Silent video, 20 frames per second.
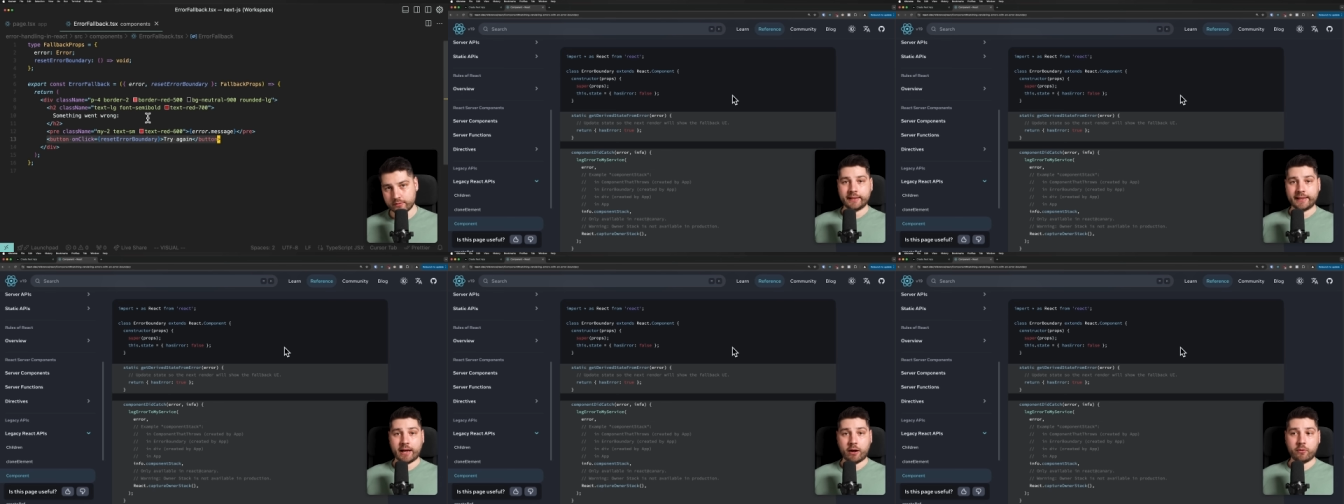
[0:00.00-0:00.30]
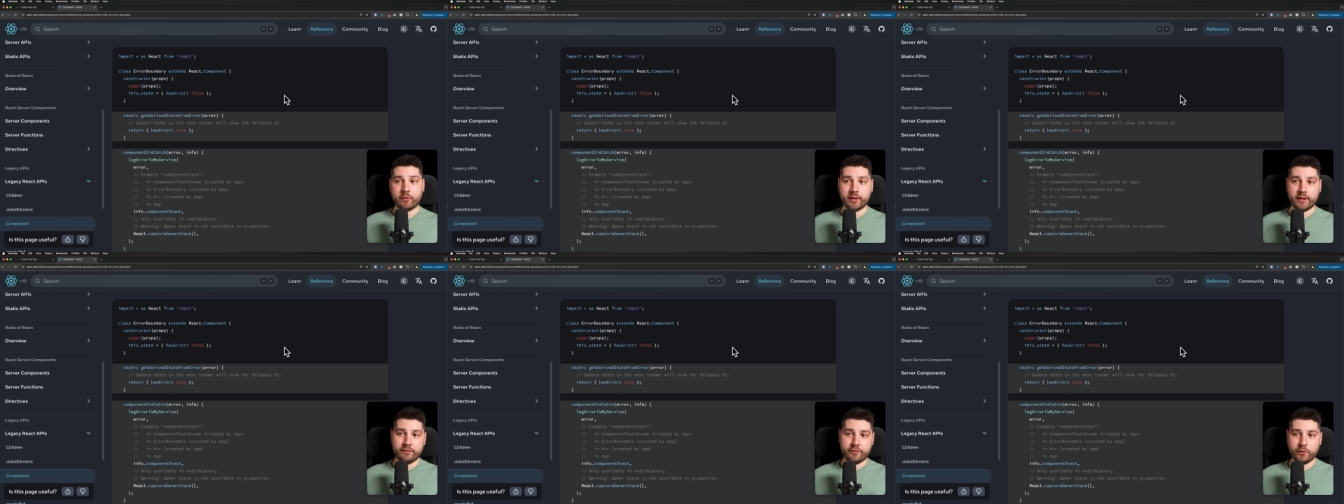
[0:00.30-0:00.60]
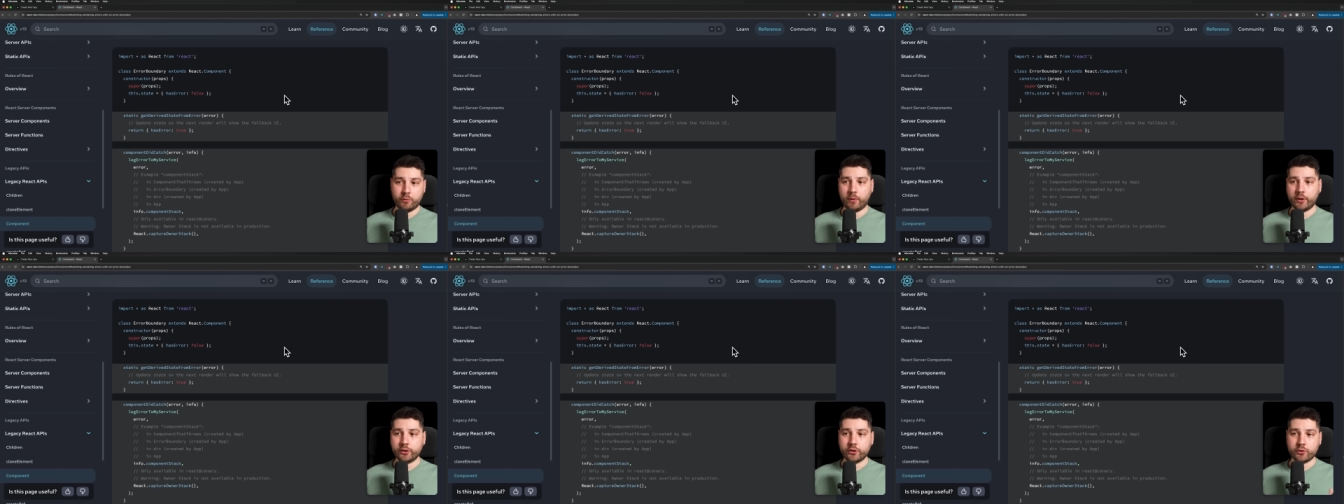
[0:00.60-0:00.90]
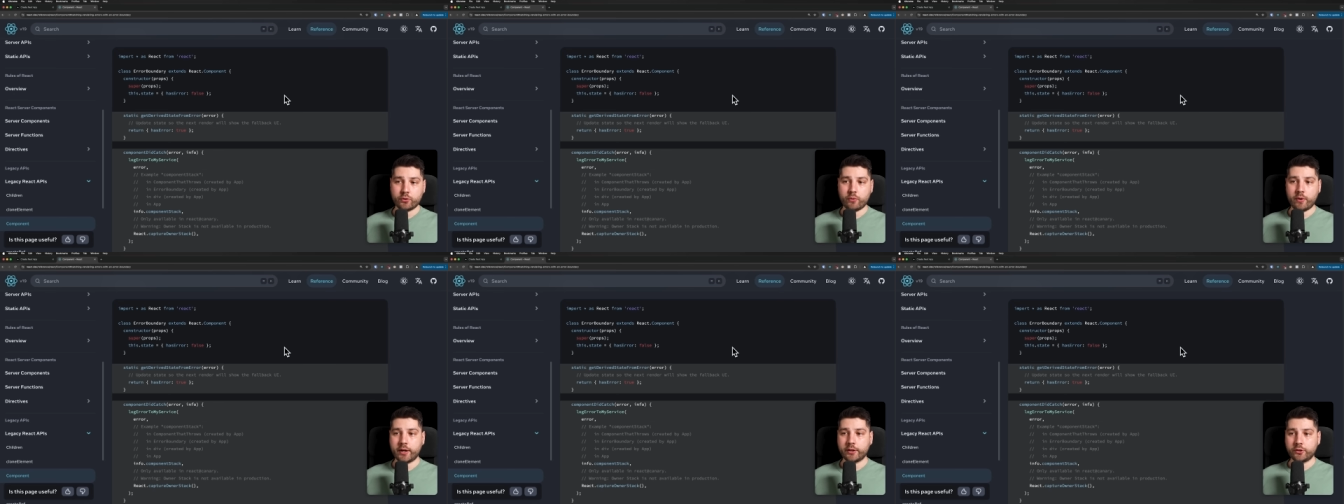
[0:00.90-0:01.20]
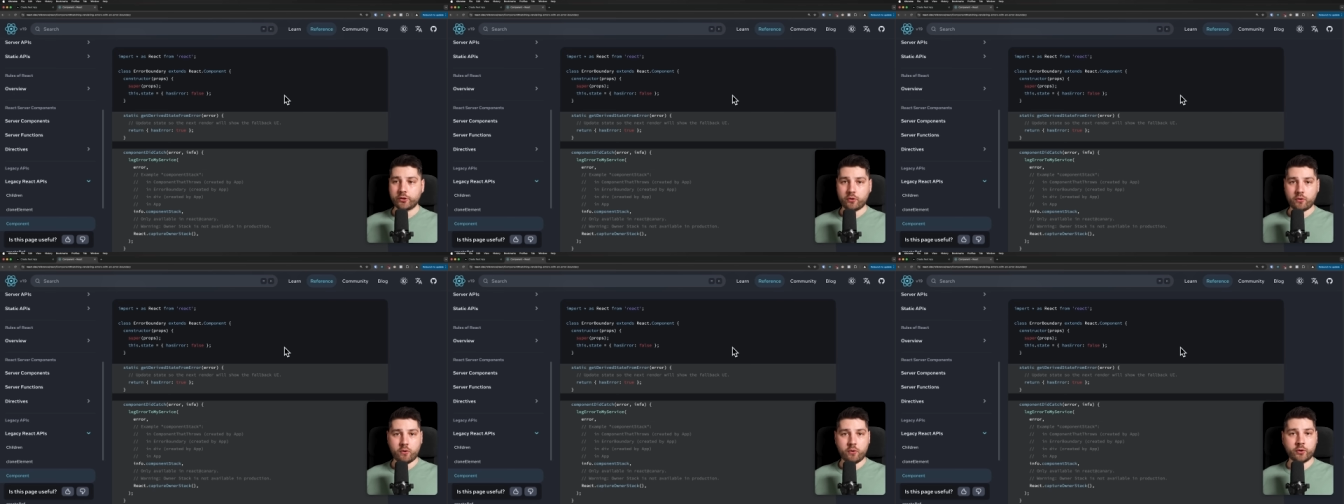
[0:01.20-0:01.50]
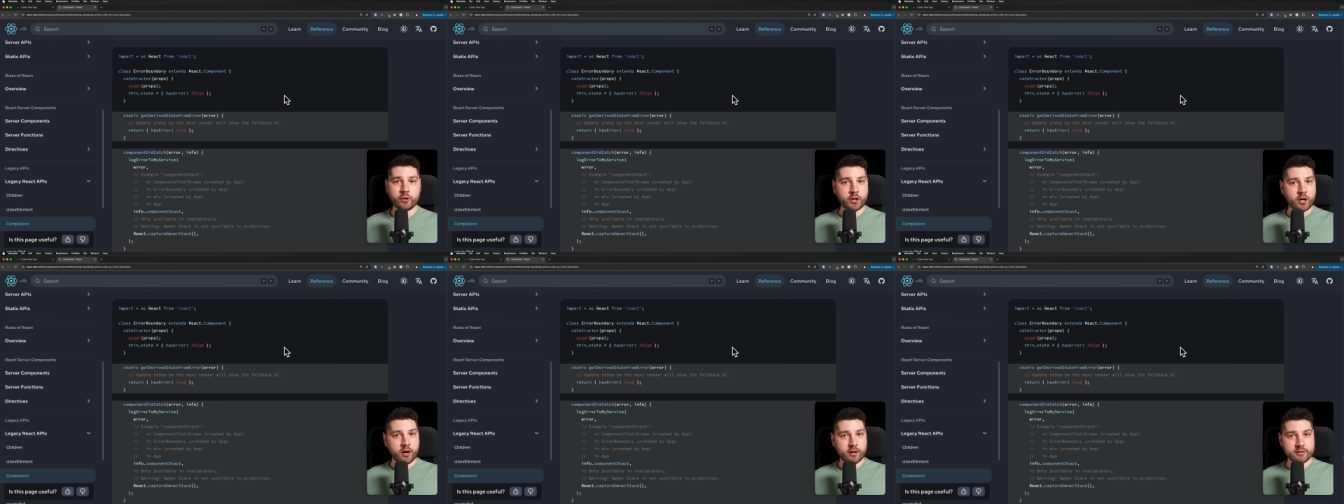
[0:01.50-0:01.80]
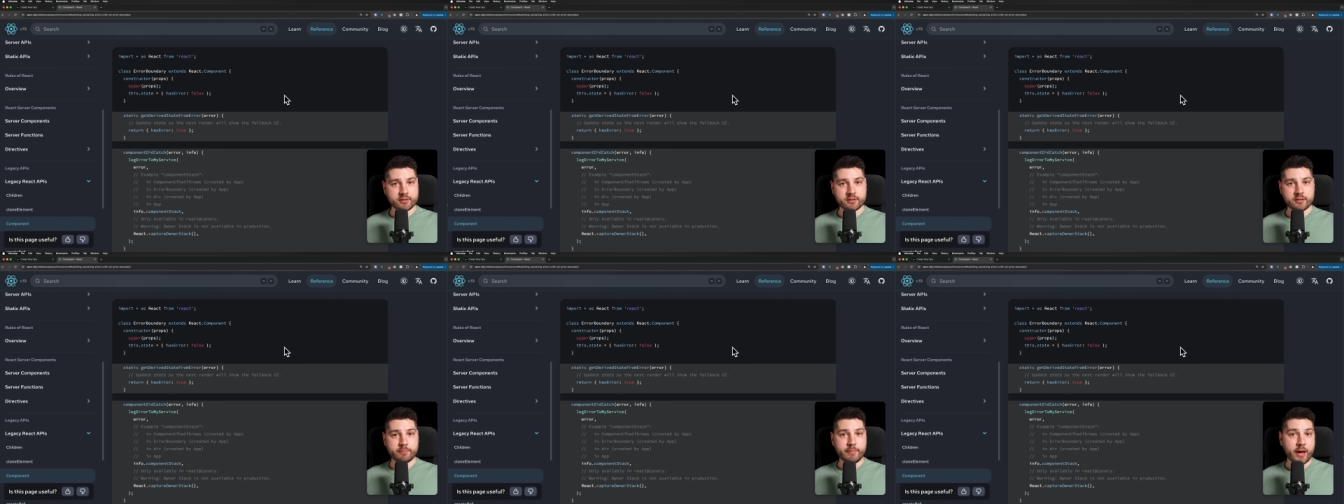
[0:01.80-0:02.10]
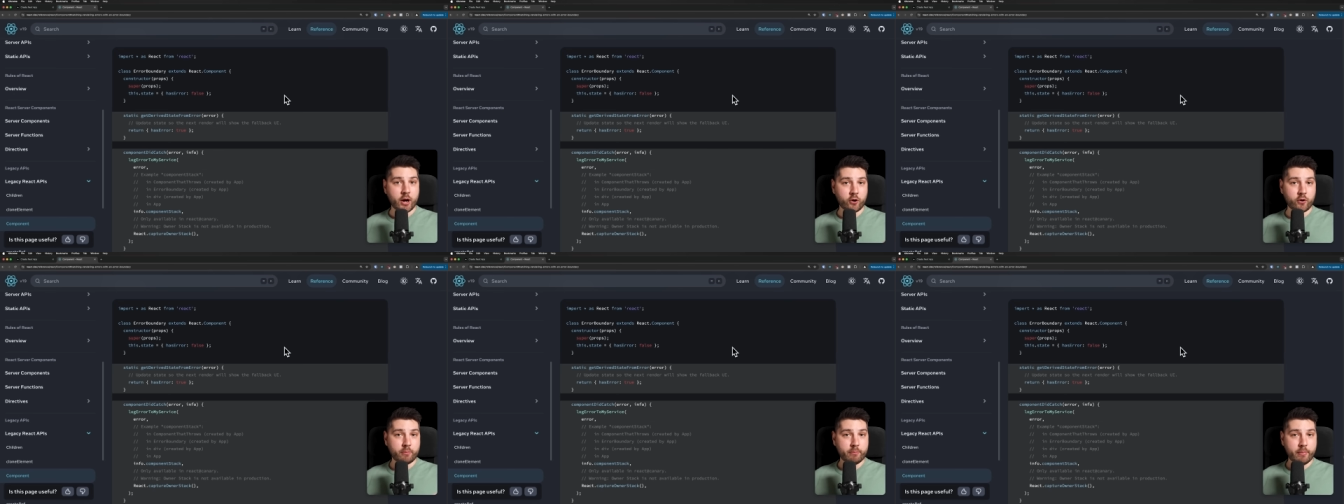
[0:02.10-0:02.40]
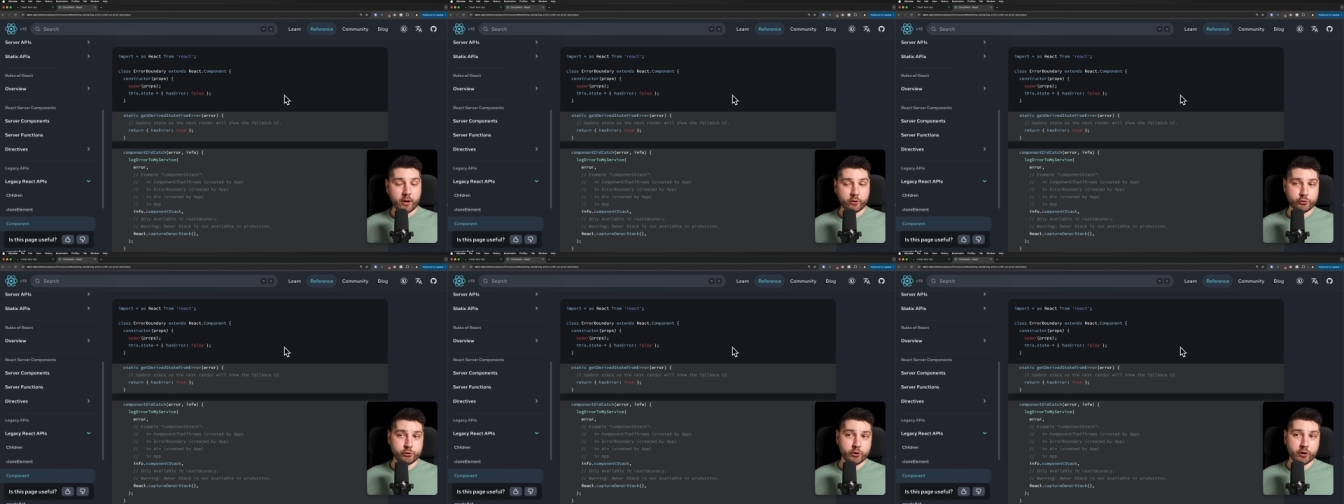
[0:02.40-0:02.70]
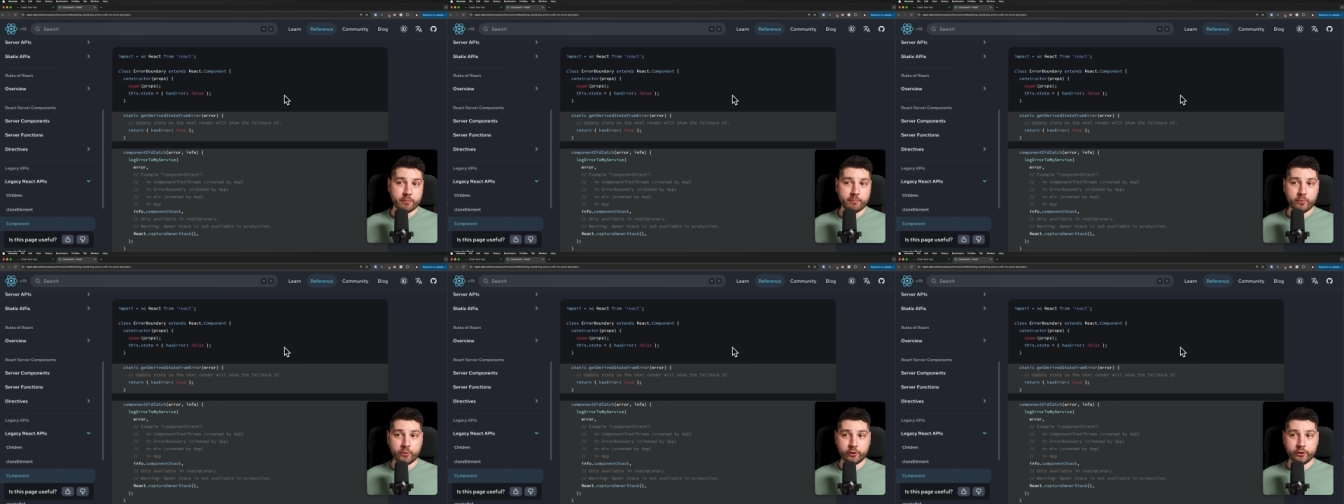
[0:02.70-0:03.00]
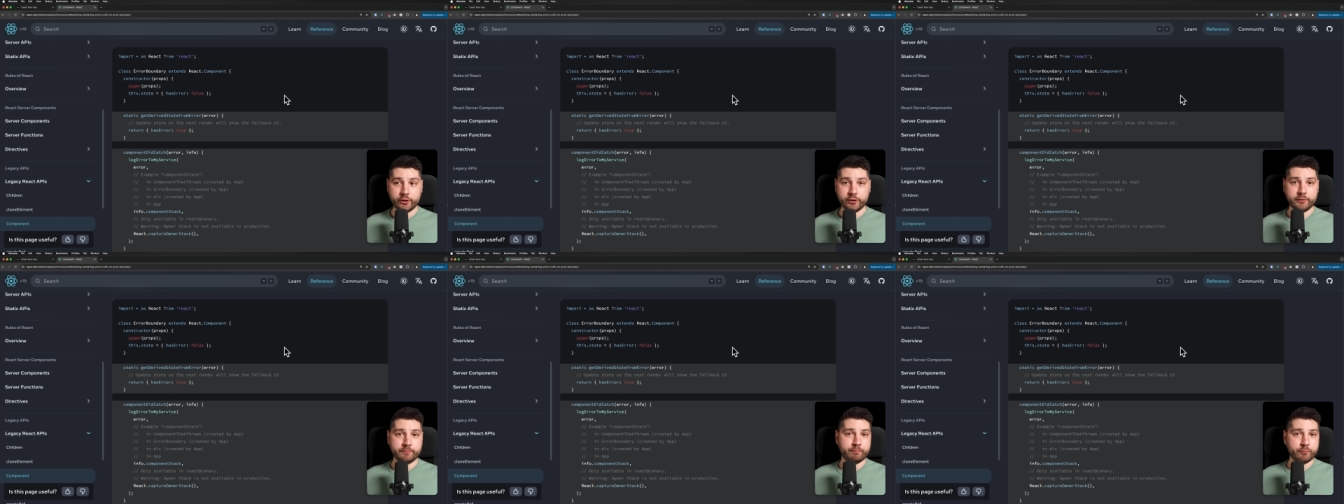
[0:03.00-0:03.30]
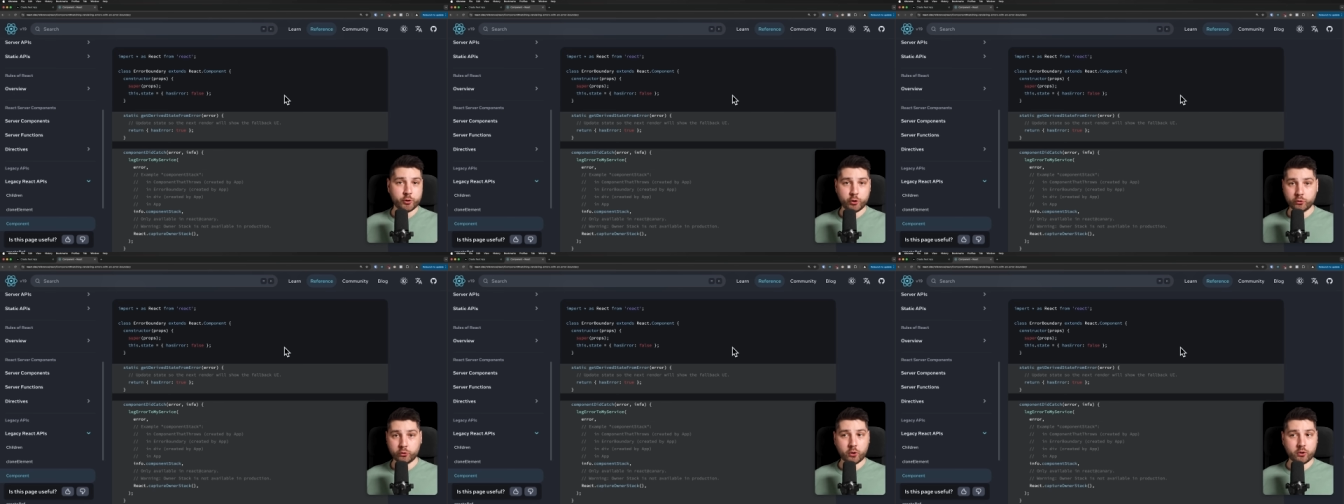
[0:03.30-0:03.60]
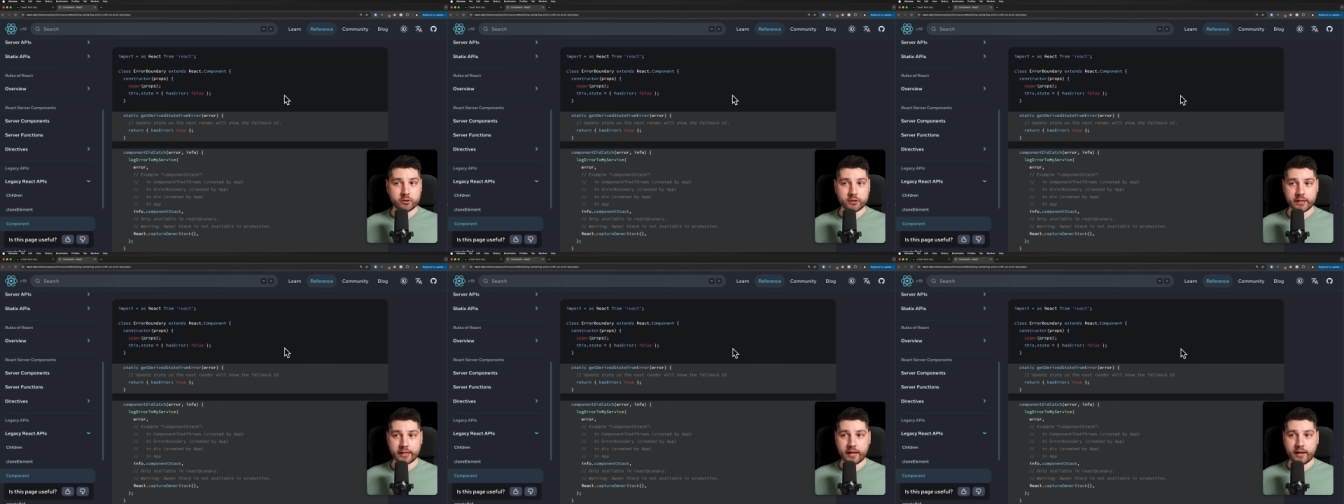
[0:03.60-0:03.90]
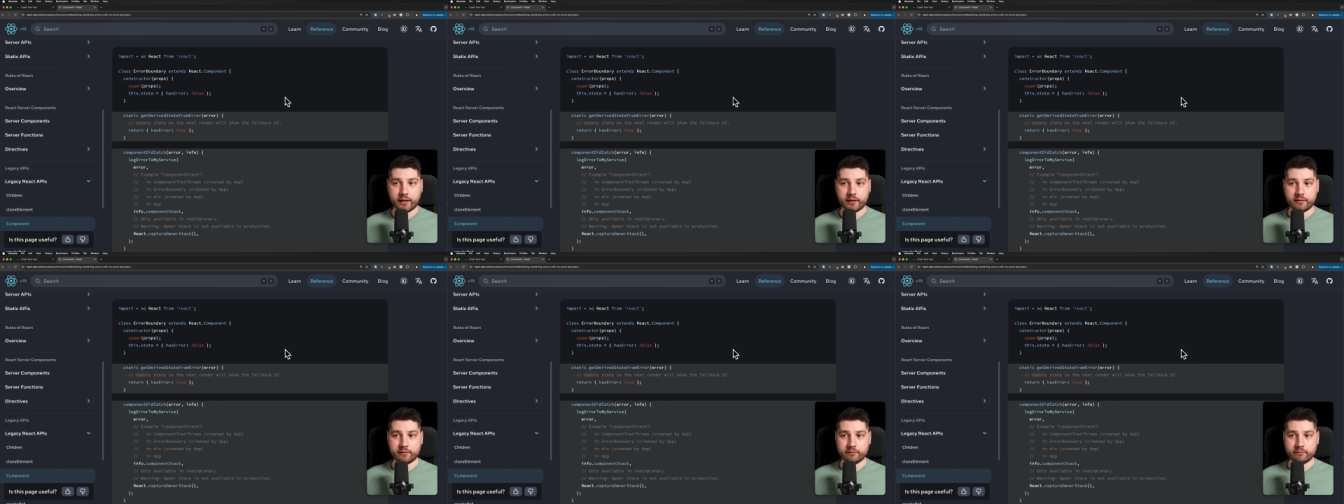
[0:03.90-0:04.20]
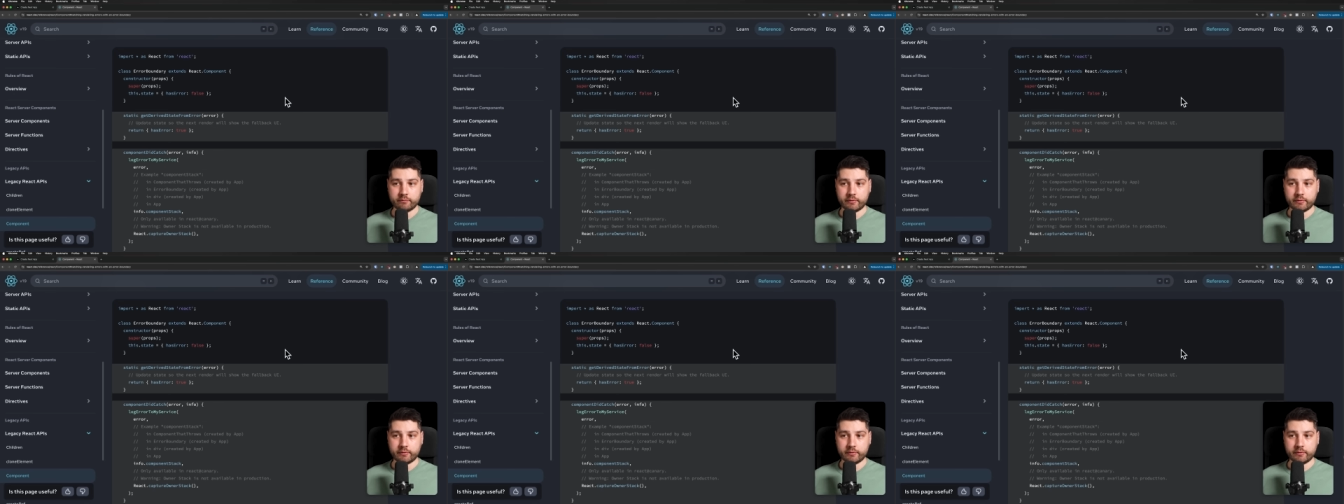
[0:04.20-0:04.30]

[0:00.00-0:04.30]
Now, if you want to create your own custom error boundary component, you totally can.